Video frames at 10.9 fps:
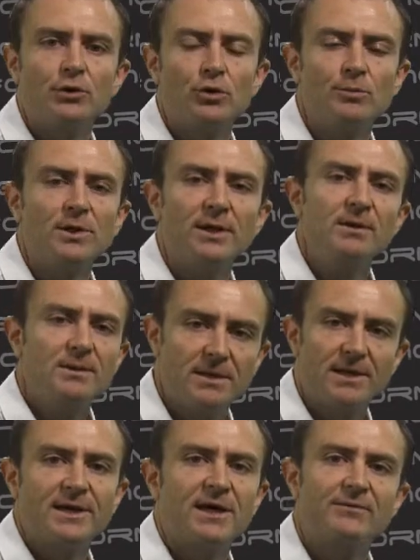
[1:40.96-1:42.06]
normally,
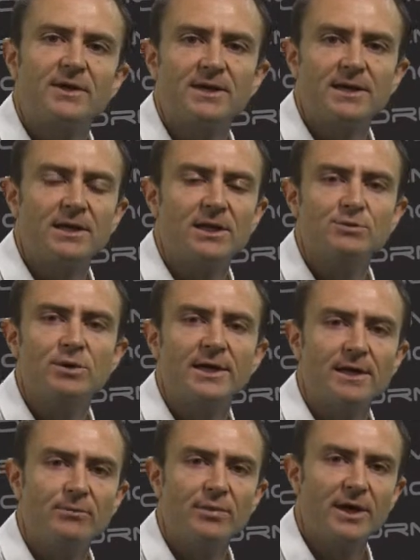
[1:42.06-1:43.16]
a cover, clutch
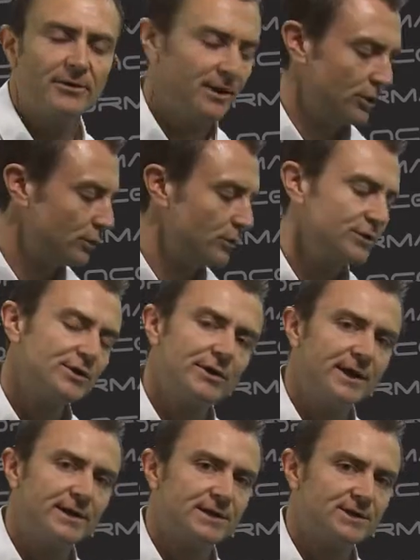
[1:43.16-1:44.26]
plate and bearing, you'll also
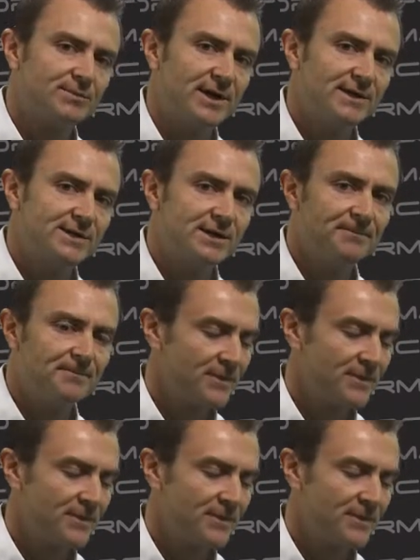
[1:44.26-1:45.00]
get a spacer,